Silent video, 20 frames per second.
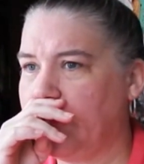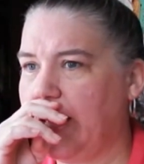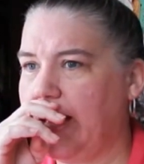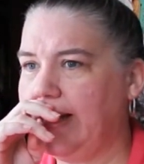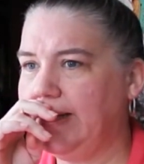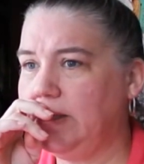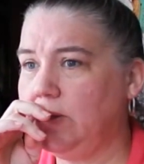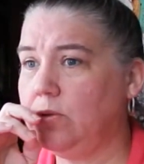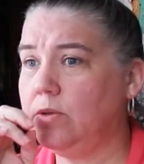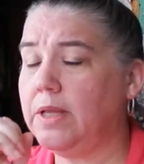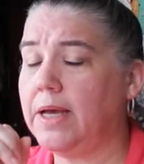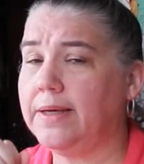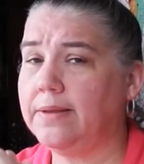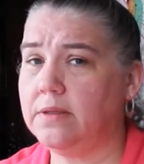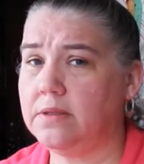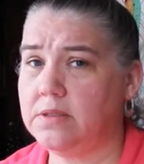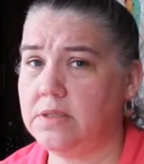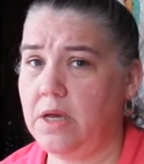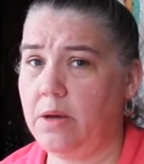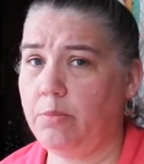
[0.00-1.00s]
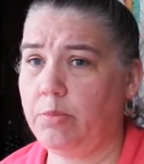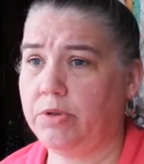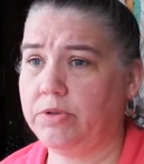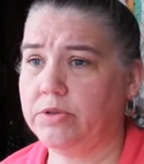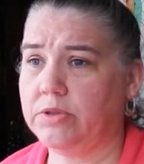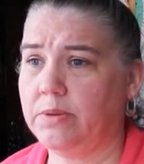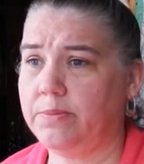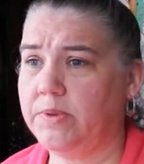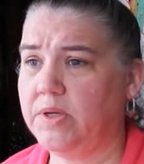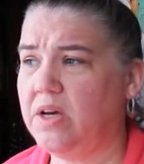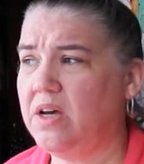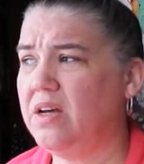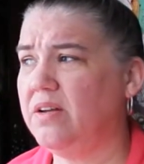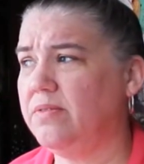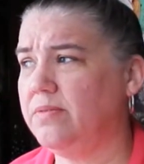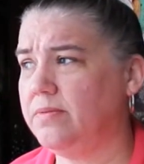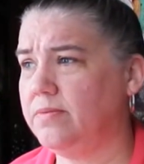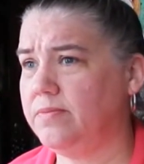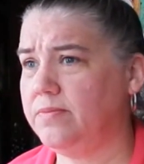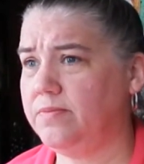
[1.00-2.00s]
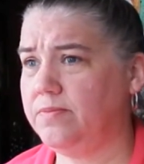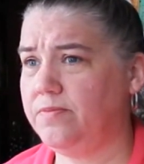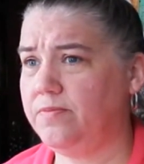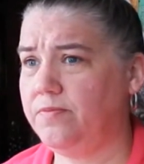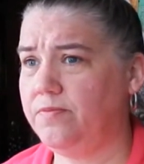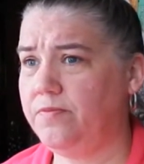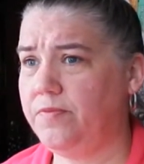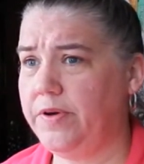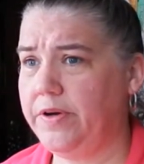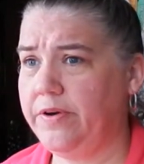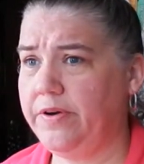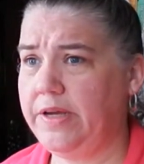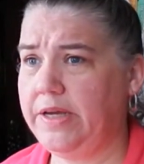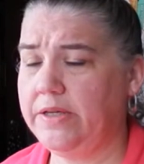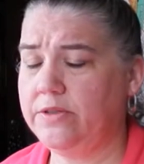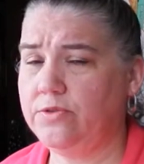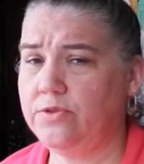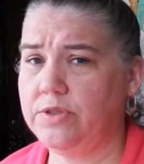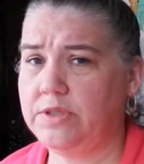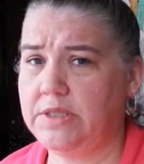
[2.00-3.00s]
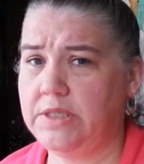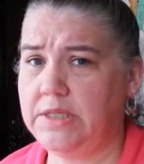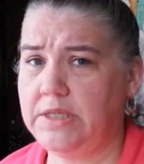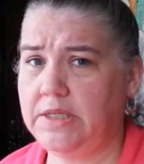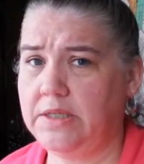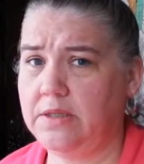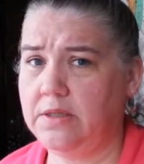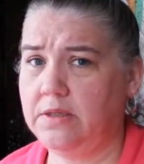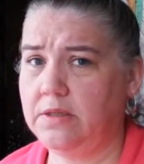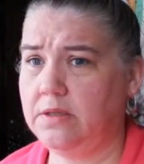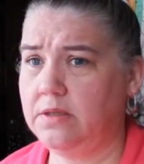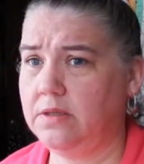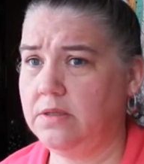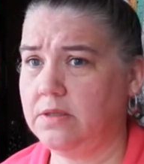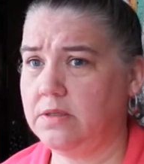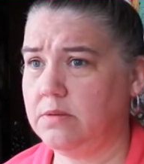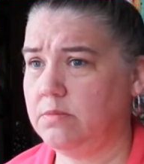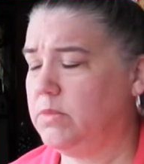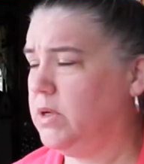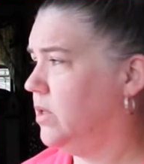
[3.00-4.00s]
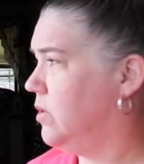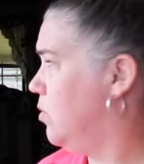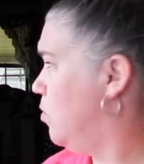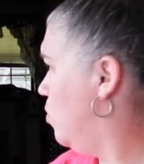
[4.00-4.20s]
I do like the samplers. I'm not very interested in the smaller.